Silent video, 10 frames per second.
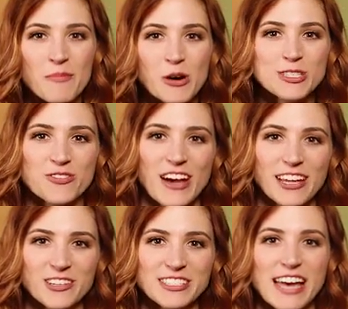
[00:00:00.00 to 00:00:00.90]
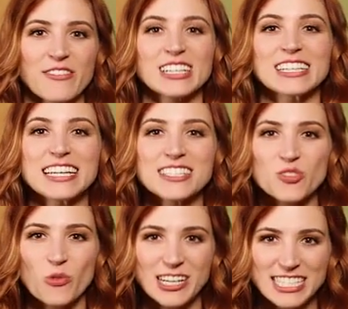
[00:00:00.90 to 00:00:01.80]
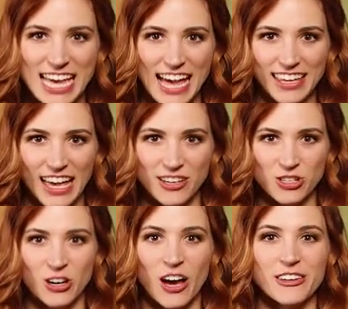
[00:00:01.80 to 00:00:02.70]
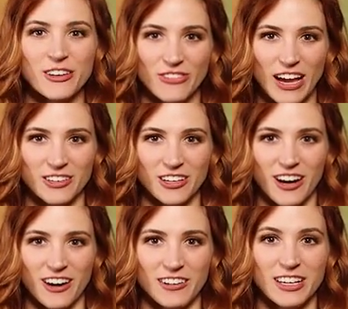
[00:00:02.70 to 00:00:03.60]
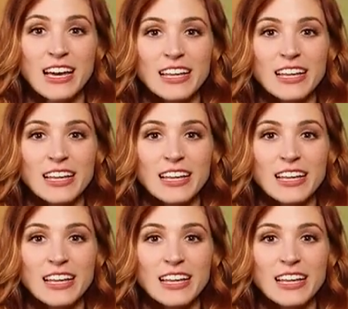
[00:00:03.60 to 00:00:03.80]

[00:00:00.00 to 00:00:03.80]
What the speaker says: Most fighters have at least one attack action on their fighter card,